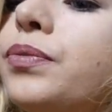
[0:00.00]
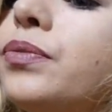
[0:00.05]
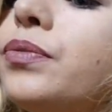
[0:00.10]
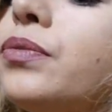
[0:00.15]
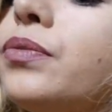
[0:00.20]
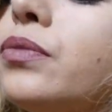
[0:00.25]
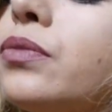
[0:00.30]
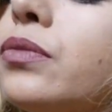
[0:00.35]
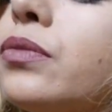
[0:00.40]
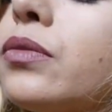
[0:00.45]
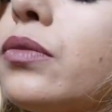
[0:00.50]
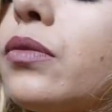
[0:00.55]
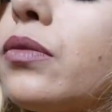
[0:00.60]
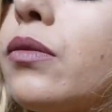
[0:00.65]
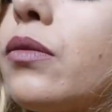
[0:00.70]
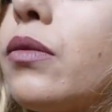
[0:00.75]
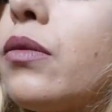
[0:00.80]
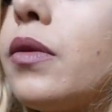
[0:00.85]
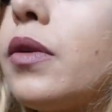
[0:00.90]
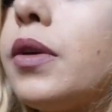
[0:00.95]

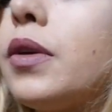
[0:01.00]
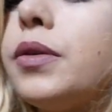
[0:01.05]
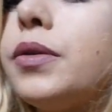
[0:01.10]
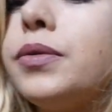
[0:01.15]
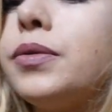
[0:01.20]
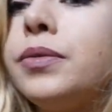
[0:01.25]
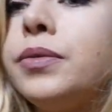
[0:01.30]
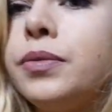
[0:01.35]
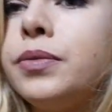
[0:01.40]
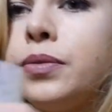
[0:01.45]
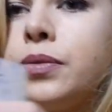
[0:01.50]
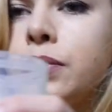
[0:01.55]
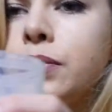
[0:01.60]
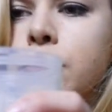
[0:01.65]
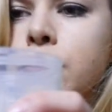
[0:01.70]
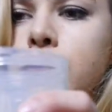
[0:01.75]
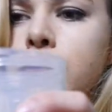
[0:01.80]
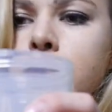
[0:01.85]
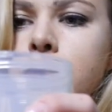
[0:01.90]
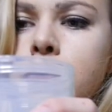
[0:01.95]

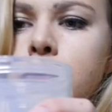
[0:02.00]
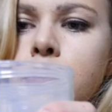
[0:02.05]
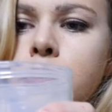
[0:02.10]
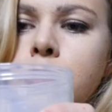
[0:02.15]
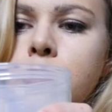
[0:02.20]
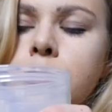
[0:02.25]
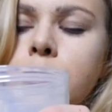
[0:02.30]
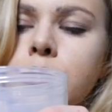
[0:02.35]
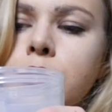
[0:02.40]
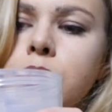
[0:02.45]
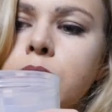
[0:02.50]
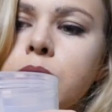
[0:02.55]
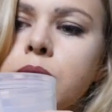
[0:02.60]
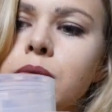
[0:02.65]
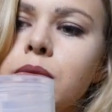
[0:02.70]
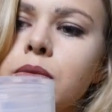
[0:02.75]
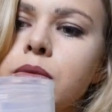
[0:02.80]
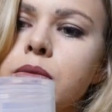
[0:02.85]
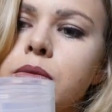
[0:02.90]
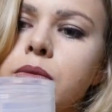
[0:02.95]

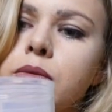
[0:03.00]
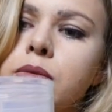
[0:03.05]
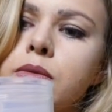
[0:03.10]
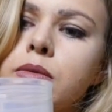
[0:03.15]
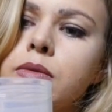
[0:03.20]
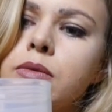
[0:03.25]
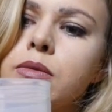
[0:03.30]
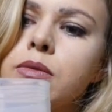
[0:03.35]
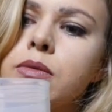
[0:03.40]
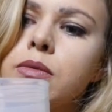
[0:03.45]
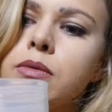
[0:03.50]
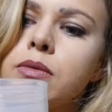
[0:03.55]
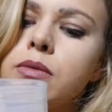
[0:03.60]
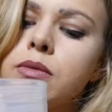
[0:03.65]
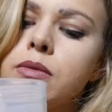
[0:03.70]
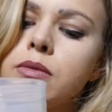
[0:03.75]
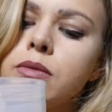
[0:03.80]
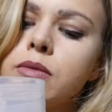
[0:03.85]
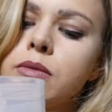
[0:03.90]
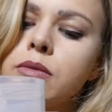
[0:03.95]

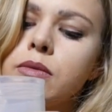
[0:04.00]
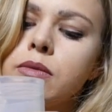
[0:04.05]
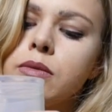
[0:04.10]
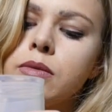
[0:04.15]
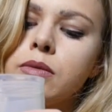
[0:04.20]
(no one is talking)